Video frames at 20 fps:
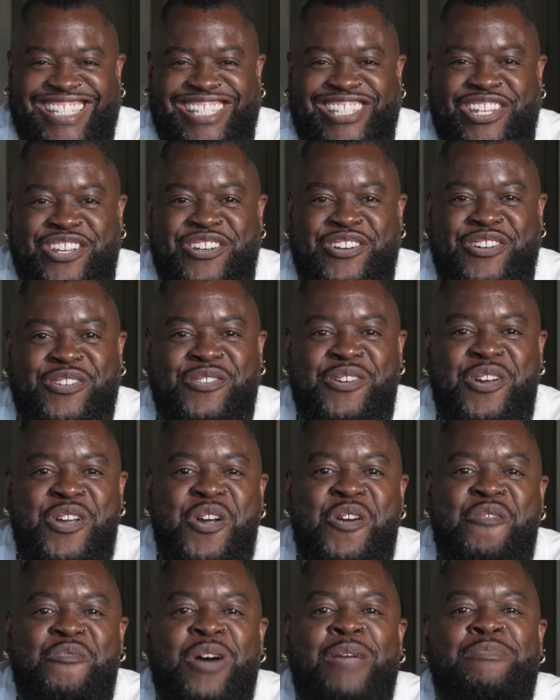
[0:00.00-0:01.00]
So
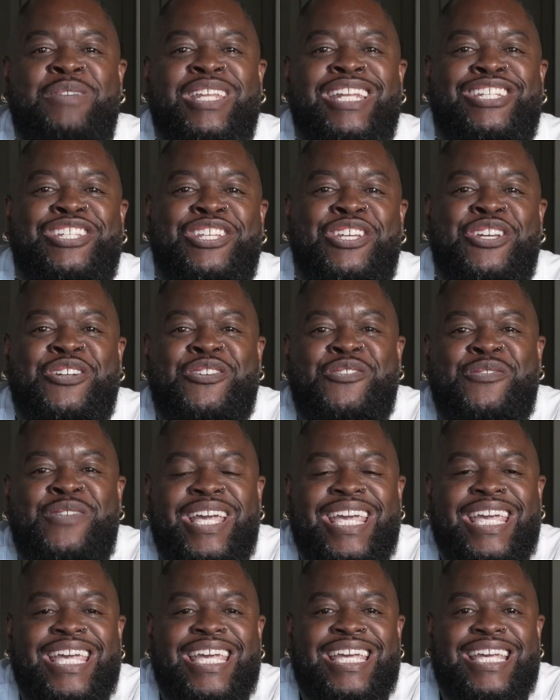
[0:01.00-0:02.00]
what I'm gonna
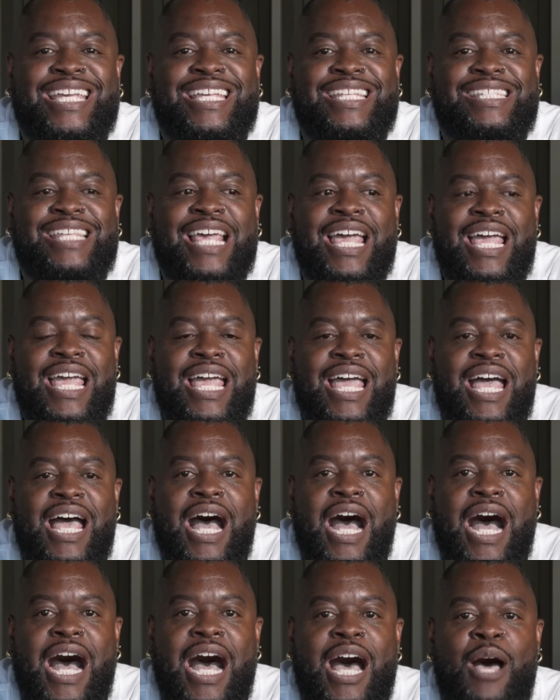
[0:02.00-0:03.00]
do is
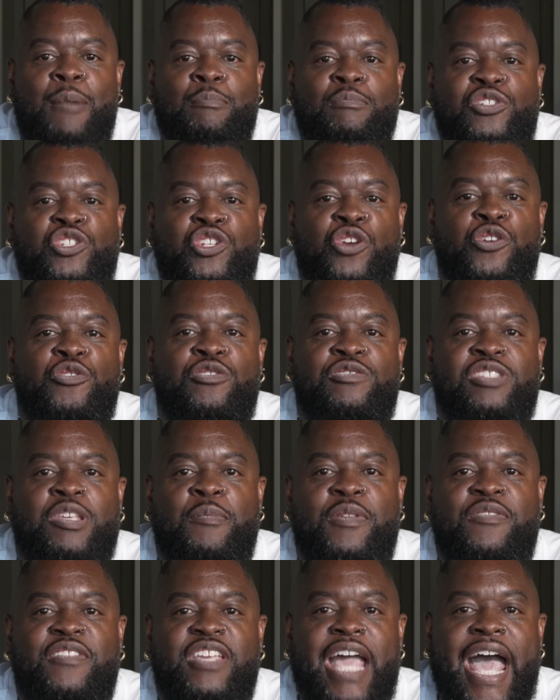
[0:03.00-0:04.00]
show you
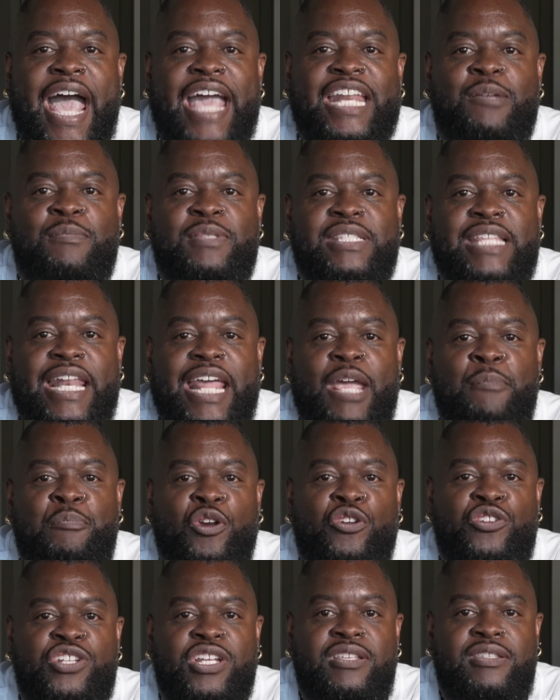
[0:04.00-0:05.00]
some of the items that I
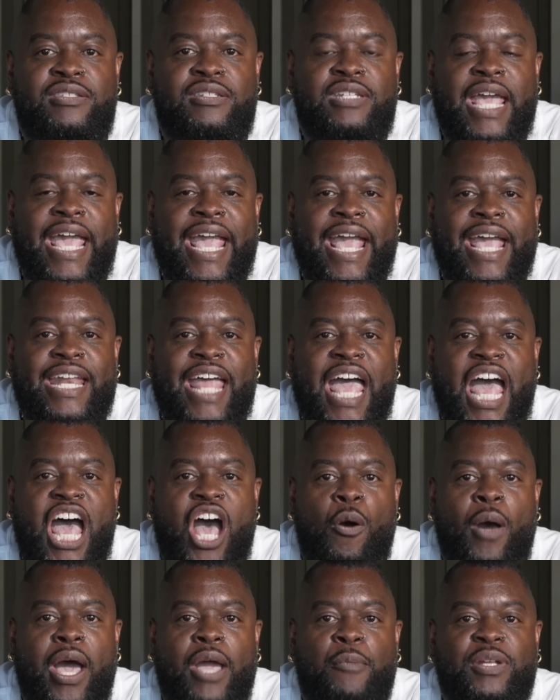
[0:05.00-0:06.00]
purchased and
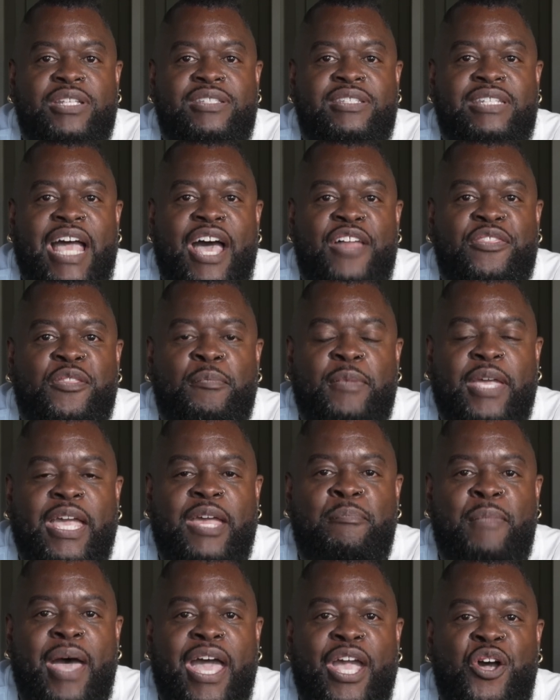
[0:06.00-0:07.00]
how I would style them
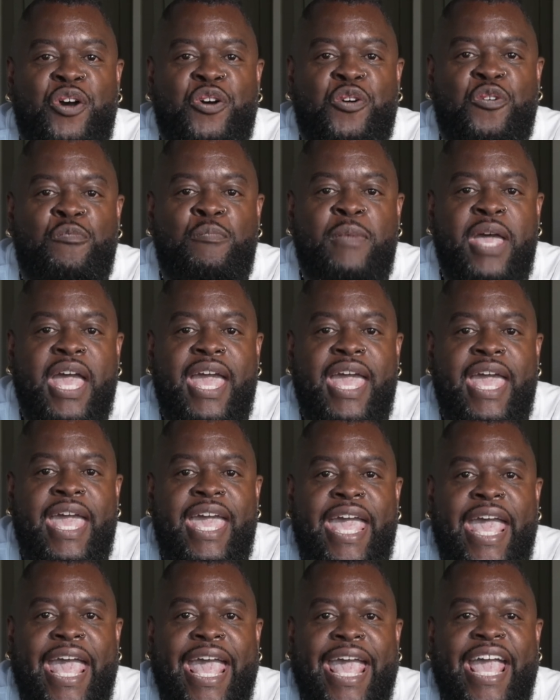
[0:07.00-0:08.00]
in my home.
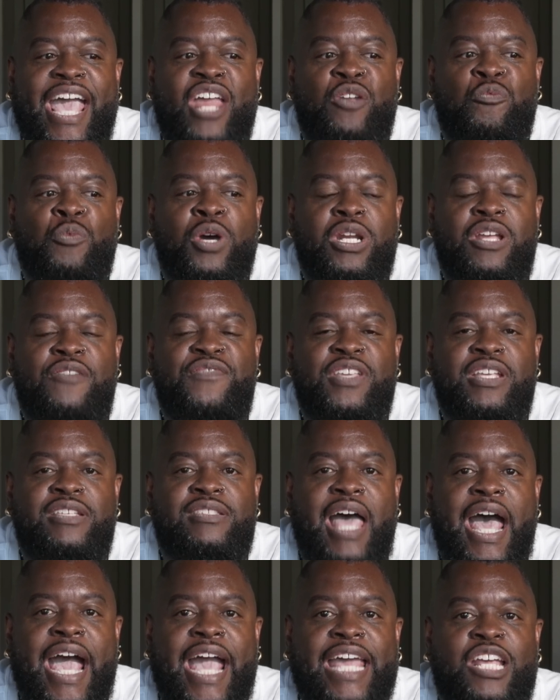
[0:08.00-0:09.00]
And one of
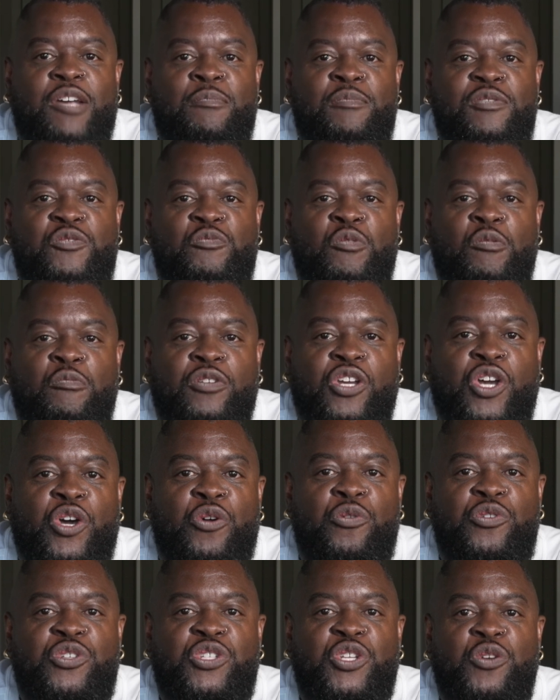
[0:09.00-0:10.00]
these items will
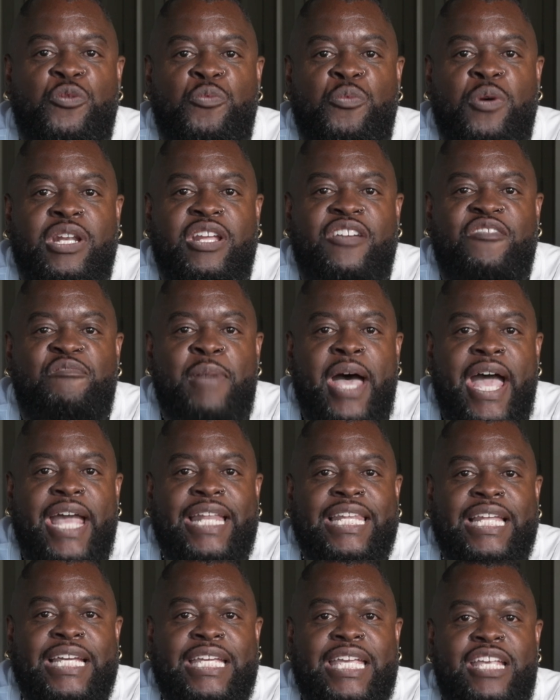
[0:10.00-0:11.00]
go to one of my
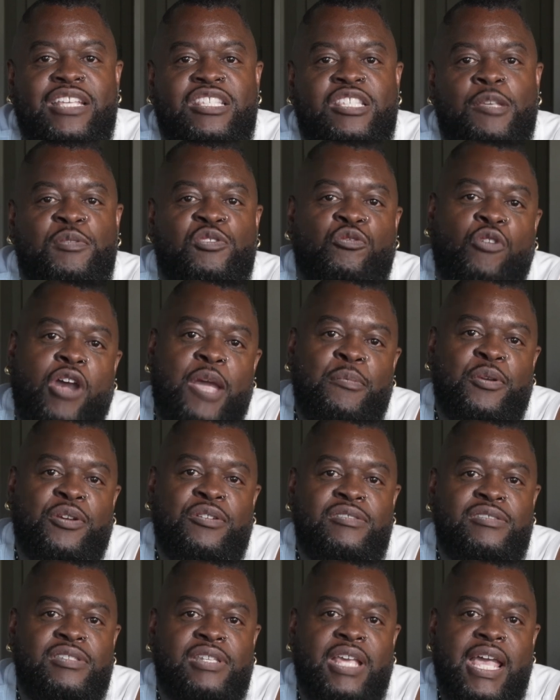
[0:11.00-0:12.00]
lucky
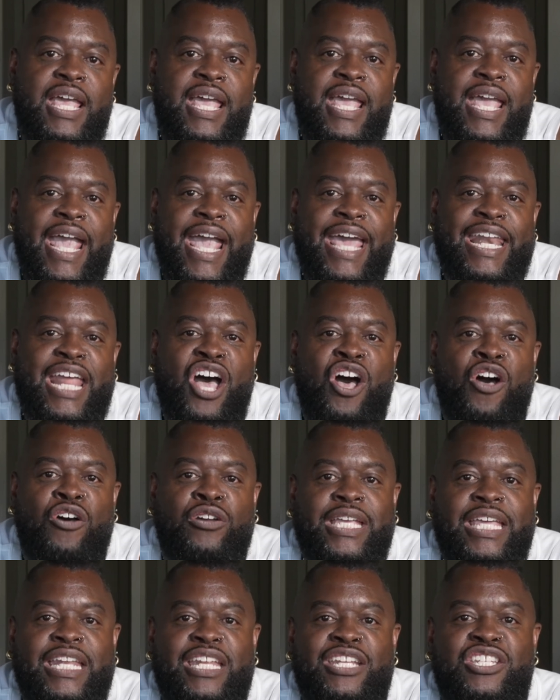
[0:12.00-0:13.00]
subscribers, and I'll
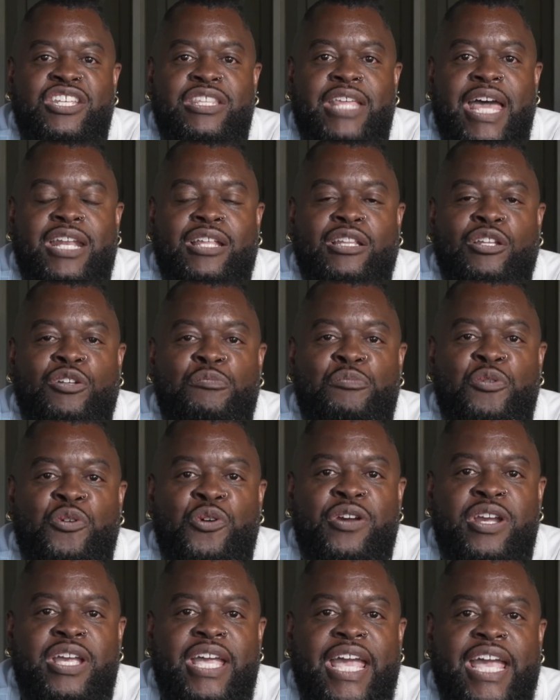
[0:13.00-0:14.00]
get into that a little
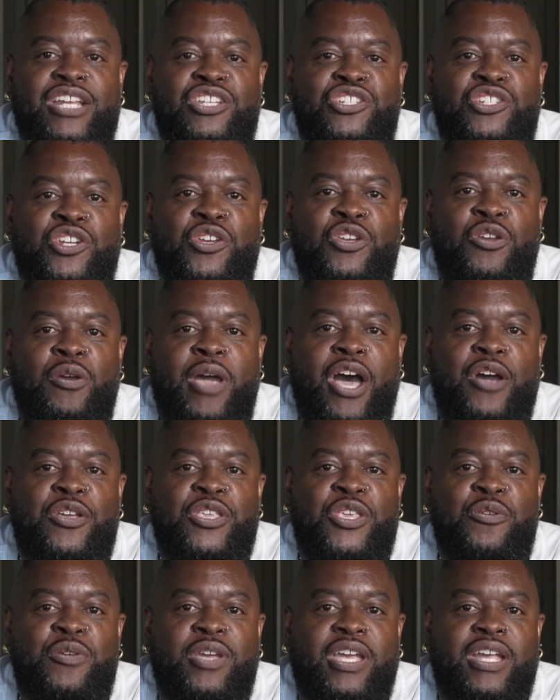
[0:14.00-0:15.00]
more and show you how
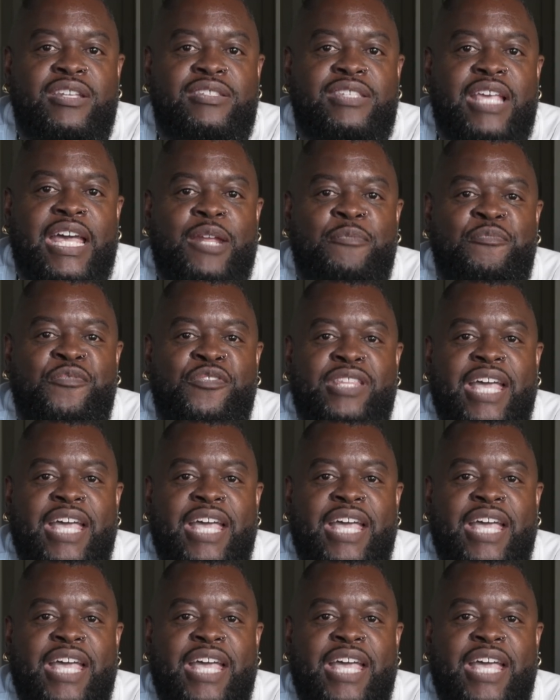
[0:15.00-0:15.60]
you can sign up for